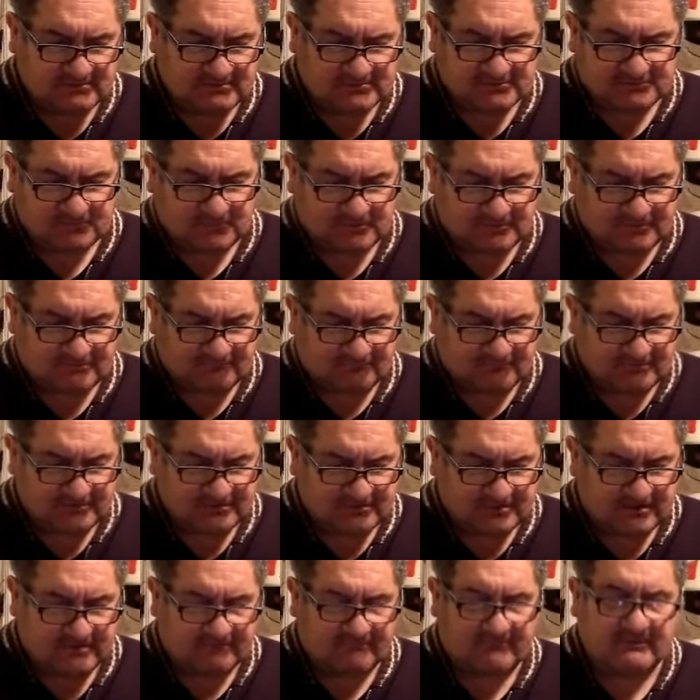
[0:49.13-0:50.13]
Just put the
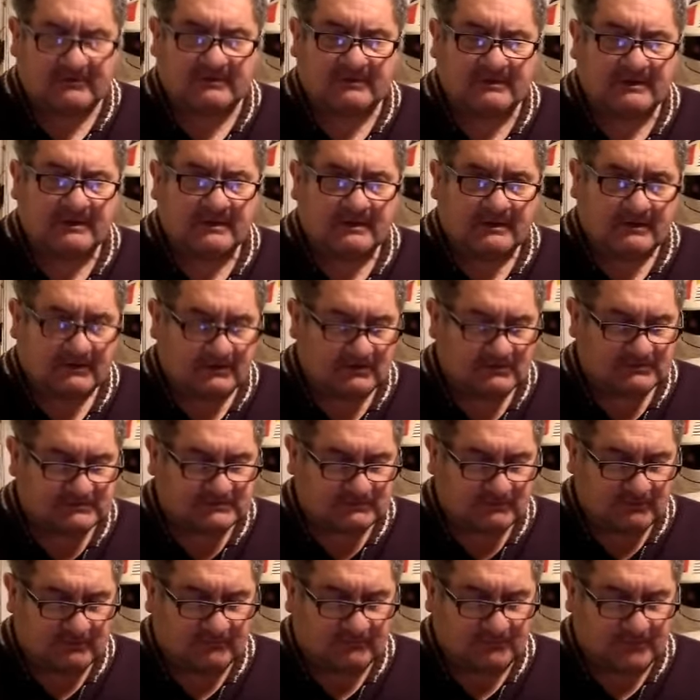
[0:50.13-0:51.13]
3 together and
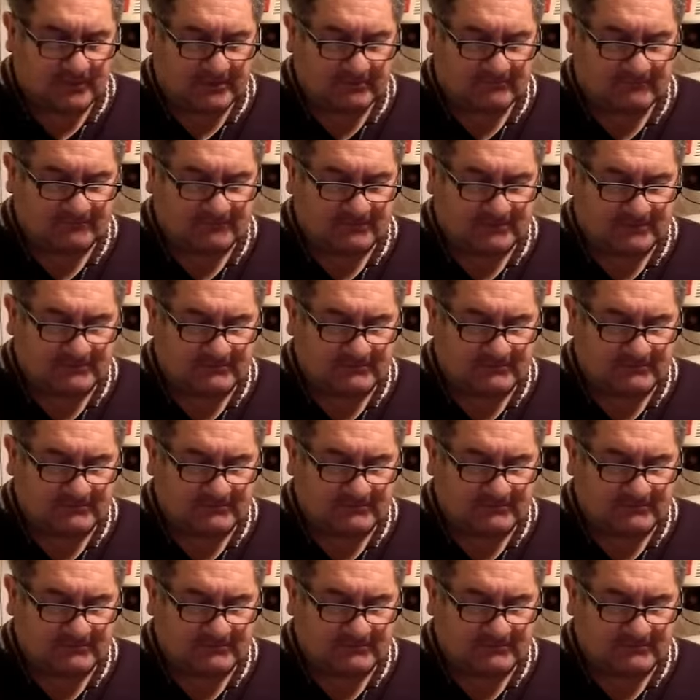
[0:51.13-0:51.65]
got £12 for